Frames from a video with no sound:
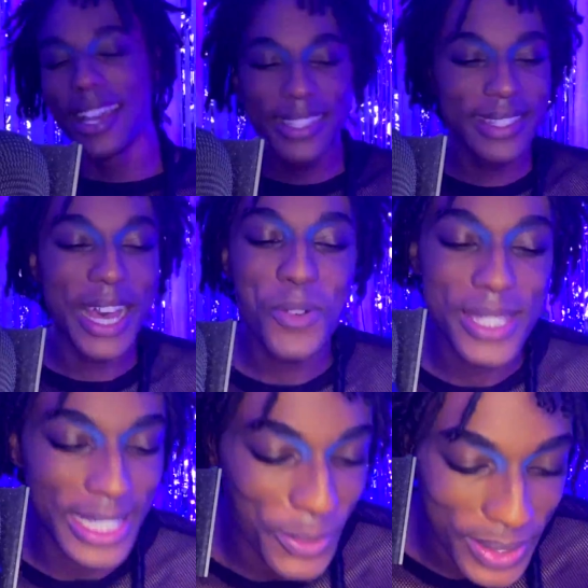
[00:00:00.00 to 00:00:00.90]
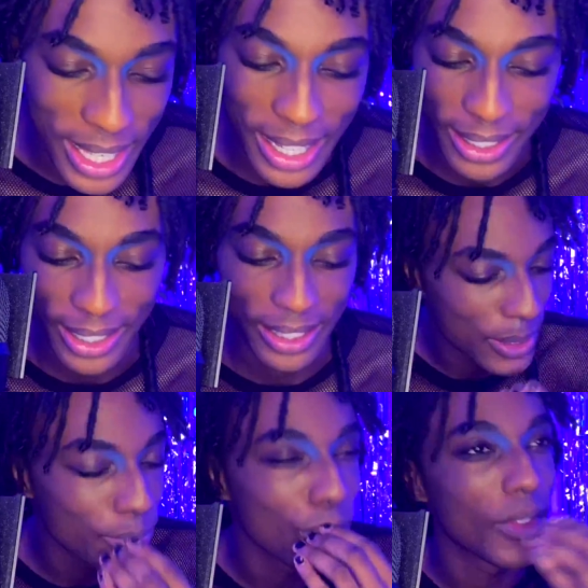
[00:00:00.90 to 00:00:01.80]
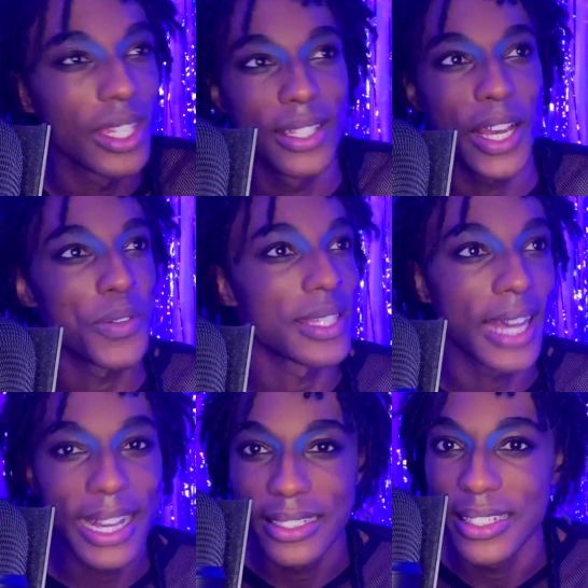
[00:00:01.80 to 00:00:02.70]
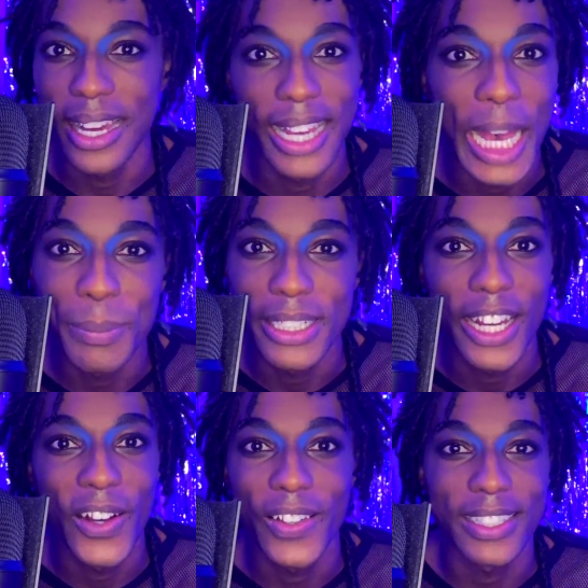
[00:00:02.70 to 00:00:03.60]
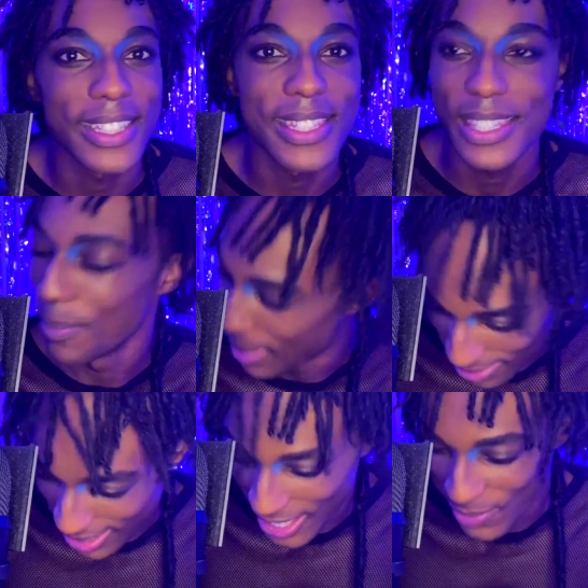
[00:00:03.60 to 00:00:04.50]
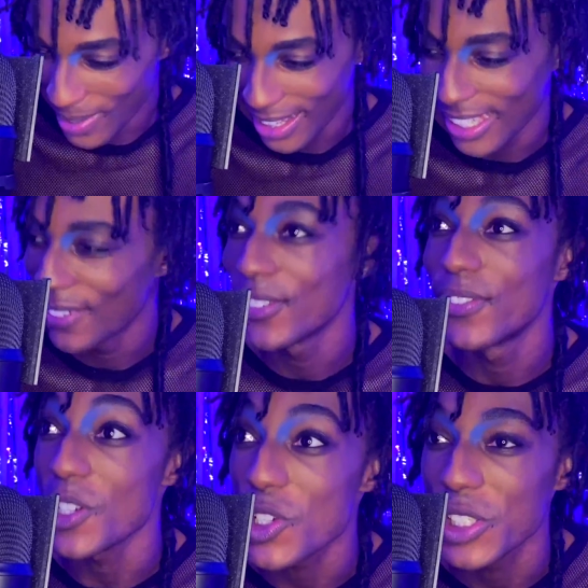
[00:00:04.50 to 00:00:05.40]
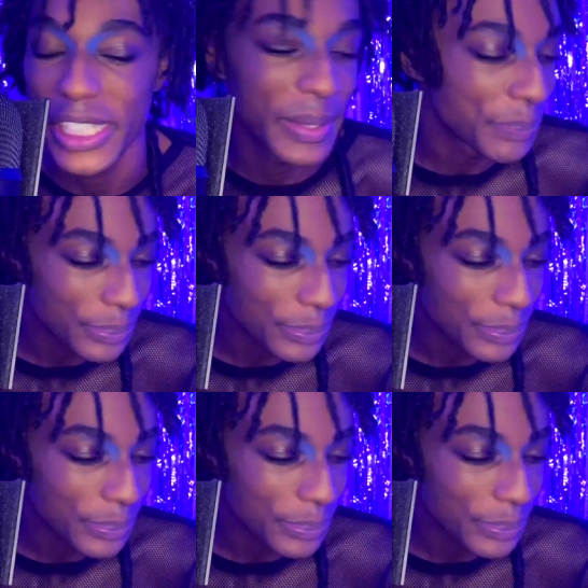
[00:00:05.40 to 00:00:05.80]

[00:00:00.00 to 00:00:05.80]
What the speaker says: then that was it with Gaga. Like I was like, I can die happy now. Like this is the best night of my life officially.